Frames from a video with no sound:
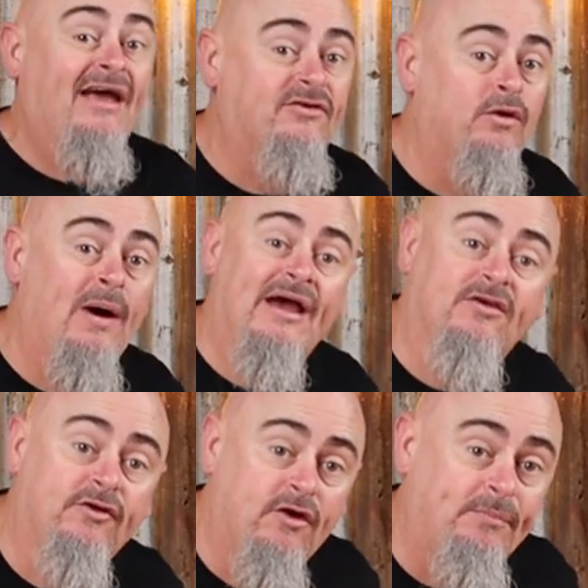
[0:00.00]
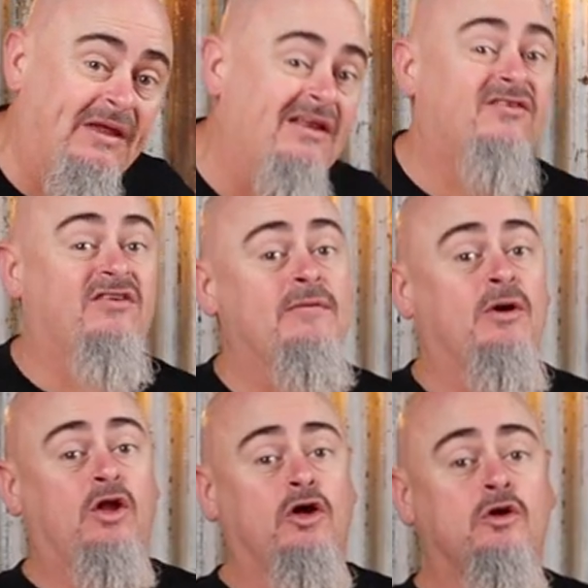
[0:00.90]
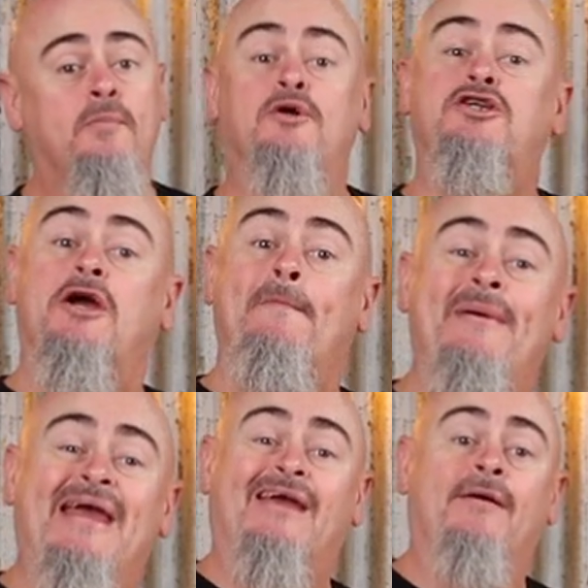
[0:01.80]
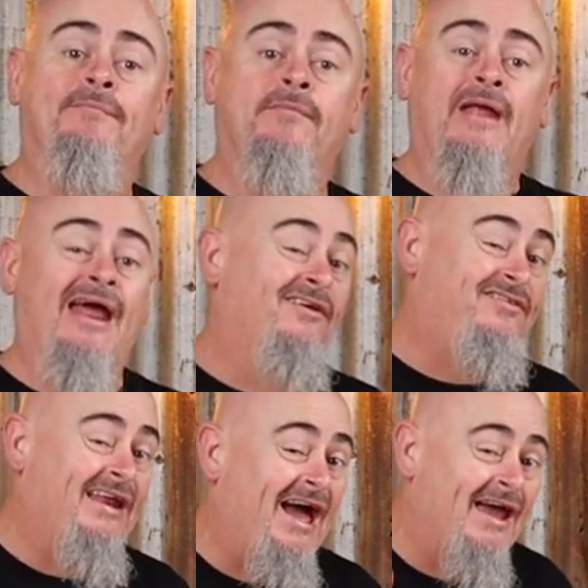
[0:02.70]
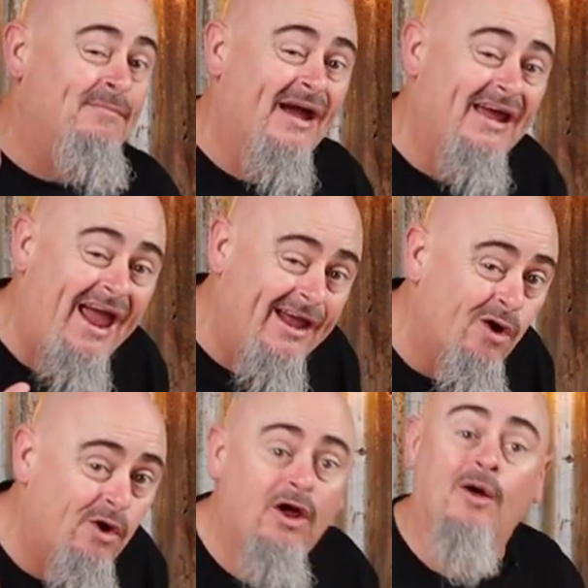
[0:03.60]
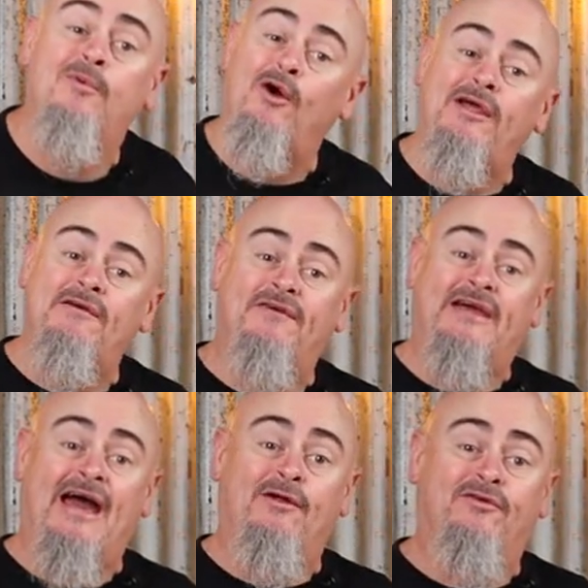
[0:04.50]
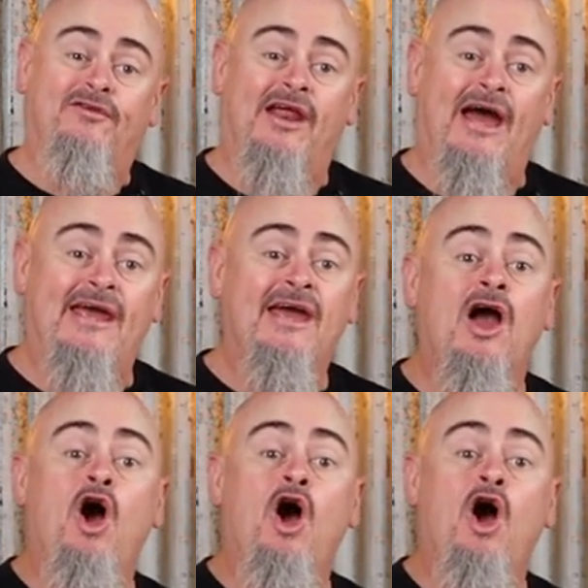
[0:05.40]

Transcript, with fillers: As always, I dropped in to see my local butcher, Mick, and I said, hey mate, hang on, I'm not here for cuddles today.